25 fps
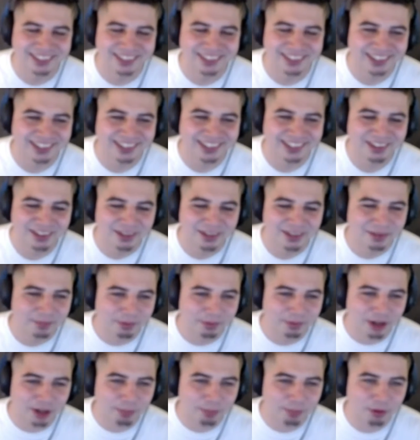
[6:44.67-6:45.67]
Yeah.
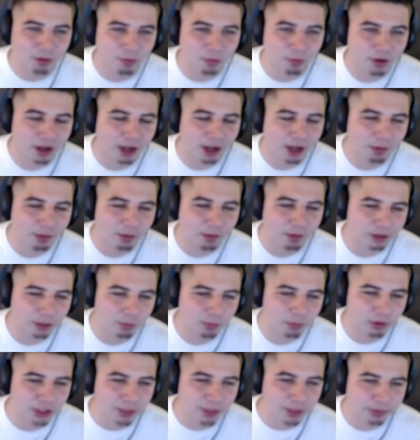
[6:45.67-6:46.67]
All right, bro. Well, I
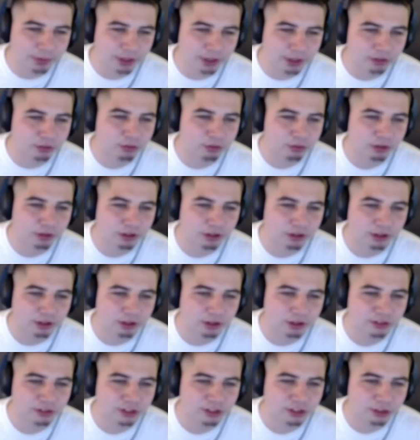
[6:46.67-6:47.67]
won't keep you out too long. I
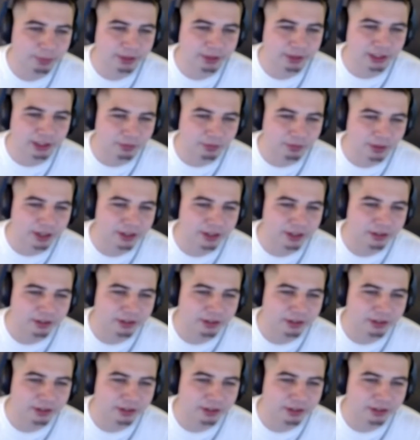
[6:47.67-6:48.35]
know you said you about to get rained